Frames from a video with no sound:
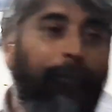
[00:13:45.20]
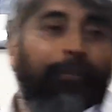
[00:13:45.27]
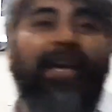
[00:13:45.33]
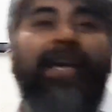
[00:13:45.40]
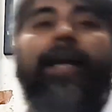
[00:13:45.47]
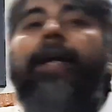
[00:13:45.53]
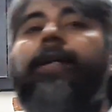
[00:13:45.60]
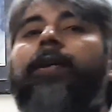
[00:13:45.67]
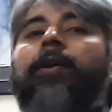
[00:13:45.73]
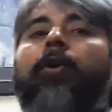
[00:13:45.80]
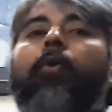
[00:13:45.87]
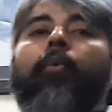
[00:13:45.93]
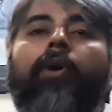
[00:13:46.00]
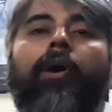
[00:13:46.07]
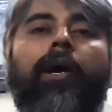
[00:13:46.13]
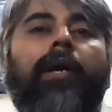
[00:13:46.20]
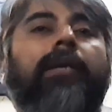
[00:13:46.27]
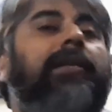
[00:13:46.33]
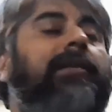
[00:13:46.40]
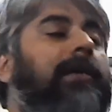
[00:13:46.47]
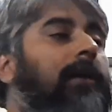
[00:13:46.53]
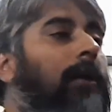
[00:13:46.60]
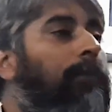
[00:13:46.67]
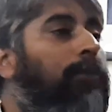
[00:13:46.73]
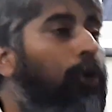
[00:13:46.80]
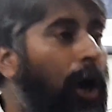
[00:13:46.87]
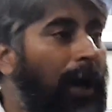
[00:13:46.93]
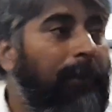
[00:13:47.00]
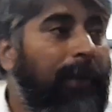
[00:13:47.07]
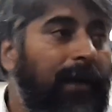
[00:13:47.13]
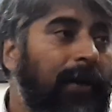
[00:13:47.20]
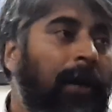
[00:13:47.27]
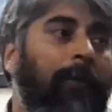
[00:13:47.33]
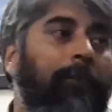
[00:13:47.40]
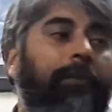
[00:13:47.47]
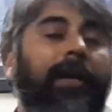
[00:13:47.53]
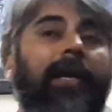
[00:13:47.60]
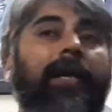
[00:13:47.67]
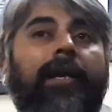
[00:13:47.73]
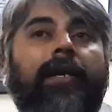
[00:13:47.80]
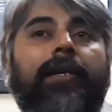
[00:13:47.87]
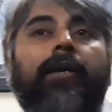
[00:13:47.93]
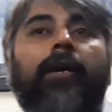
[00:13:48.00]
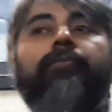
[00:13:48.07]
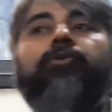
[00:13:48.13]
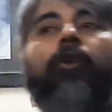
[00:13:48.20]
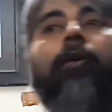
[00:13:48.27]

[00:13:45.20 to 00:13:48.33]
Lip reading: be it is employment, be it in terms